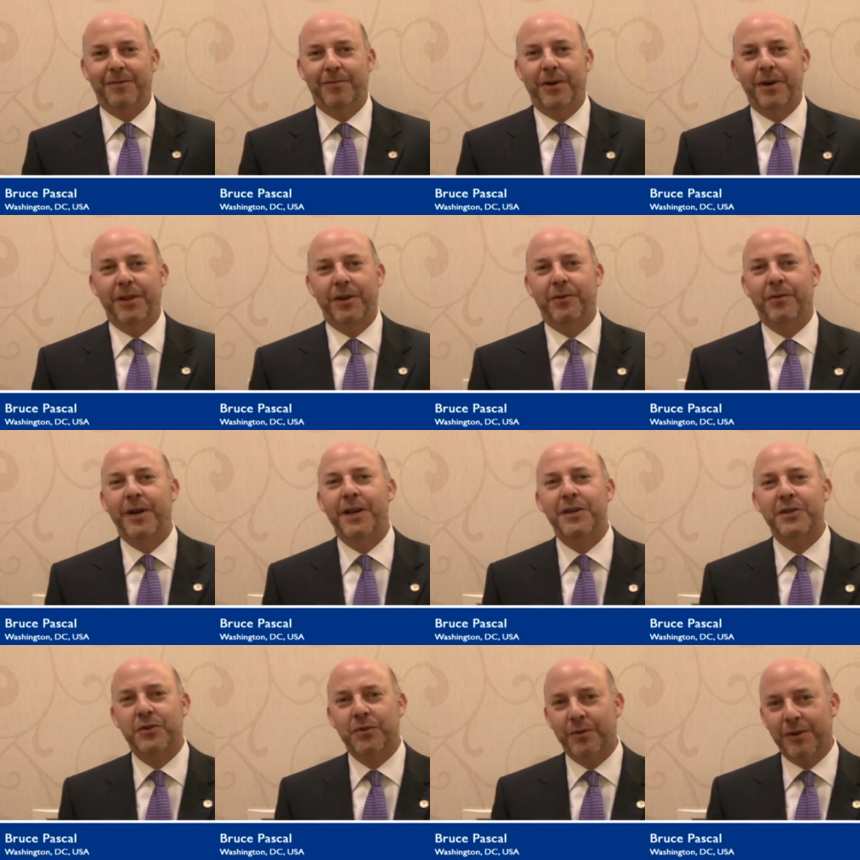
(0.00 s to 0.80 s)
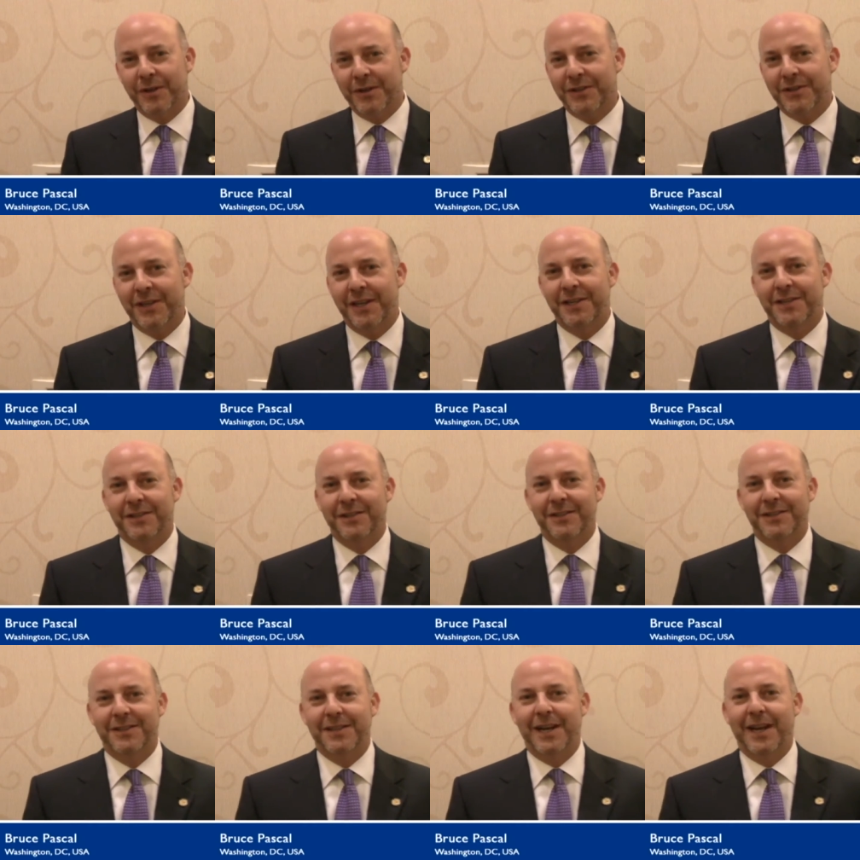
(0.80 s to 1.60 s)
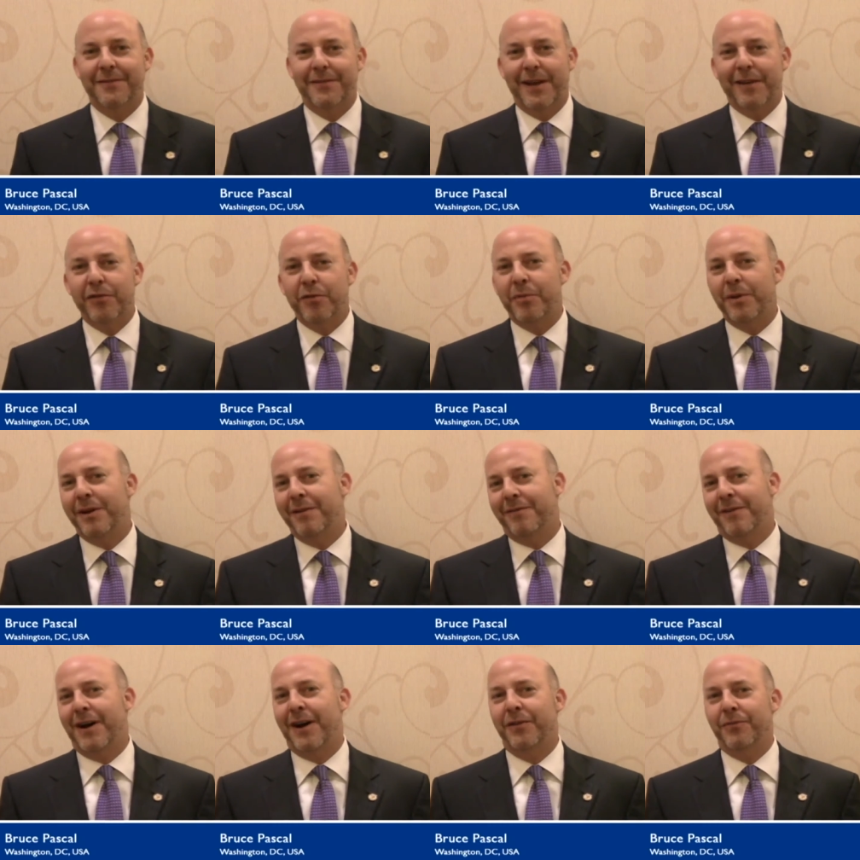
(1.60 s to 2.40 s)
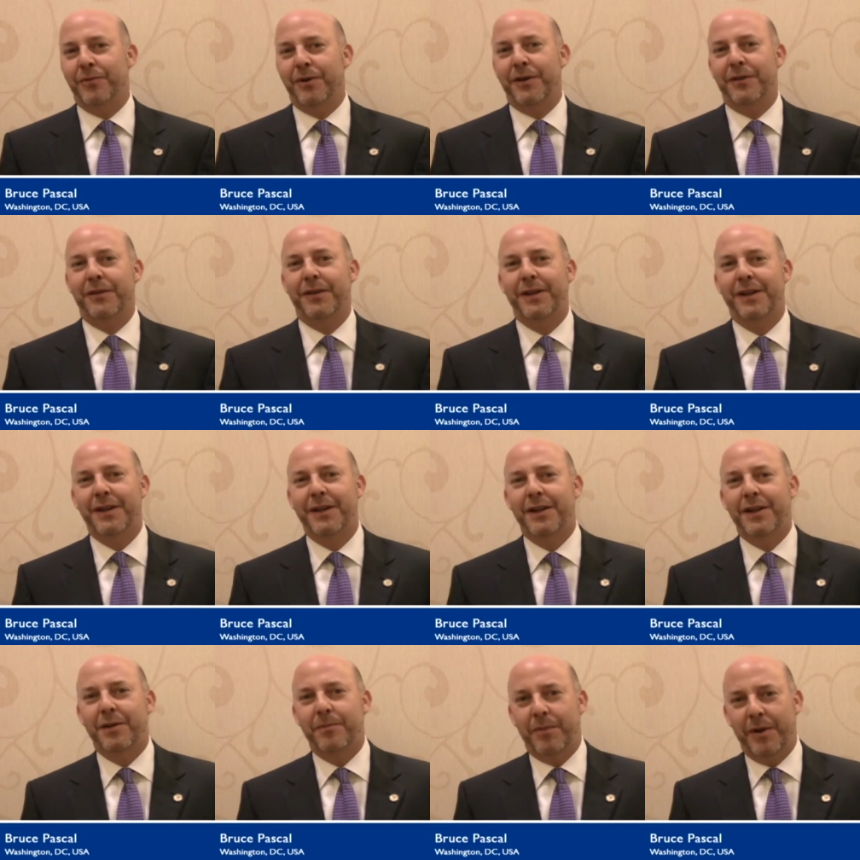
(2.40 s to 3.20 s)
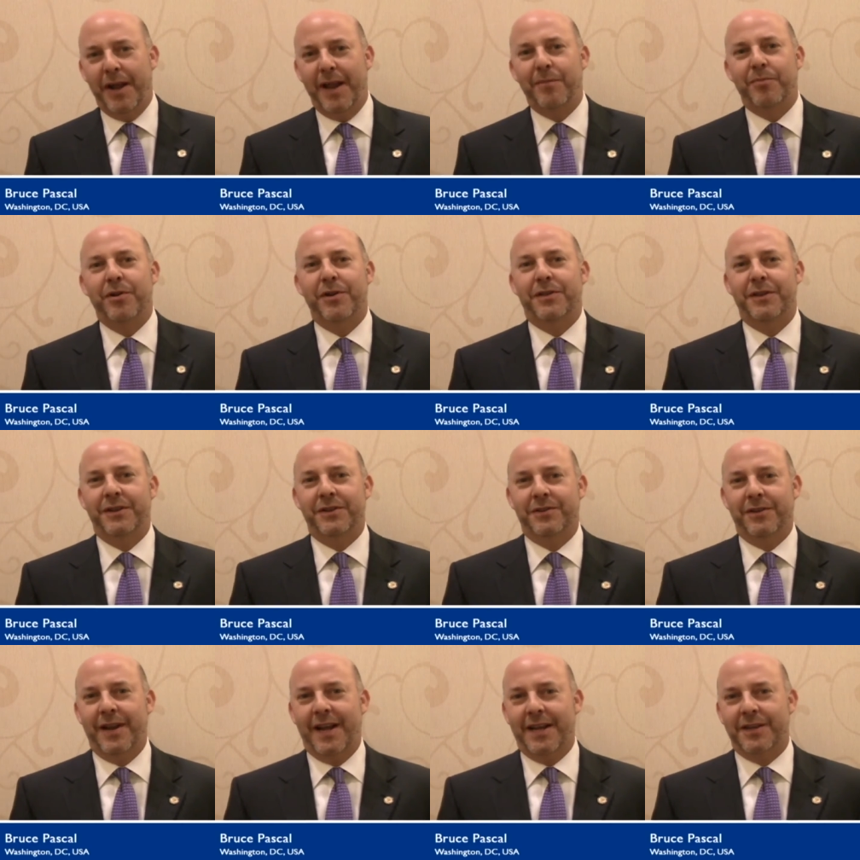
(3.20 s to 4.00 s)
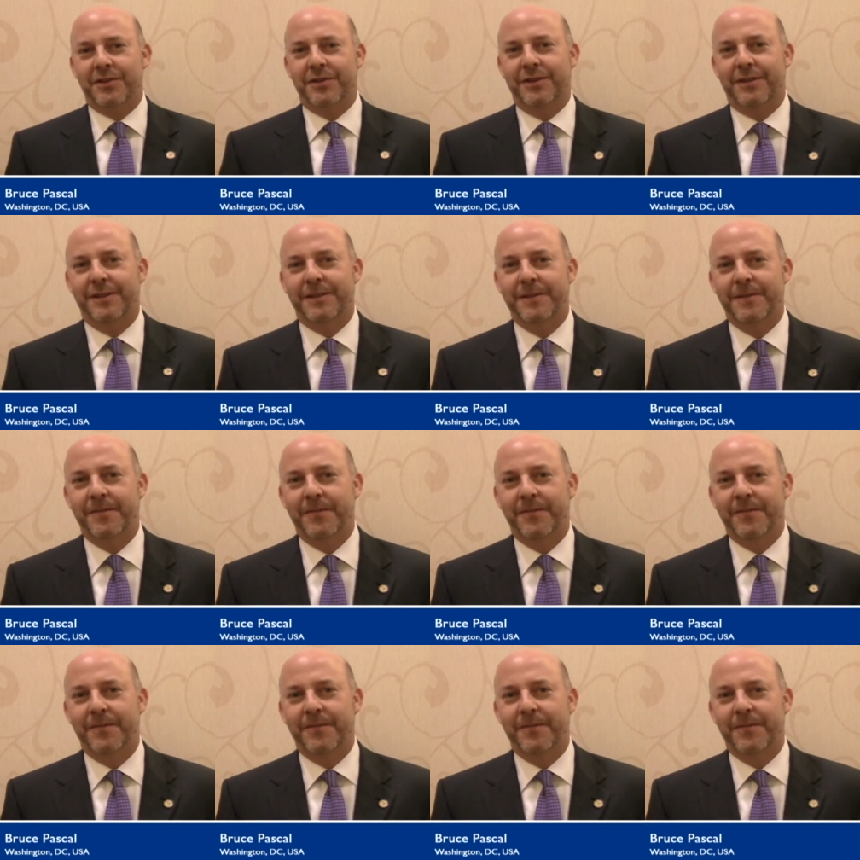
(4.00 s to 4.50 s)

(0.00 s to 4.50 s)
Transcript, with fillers: one of the greatest organizations I've ever been involved with, B'nai B'rith International.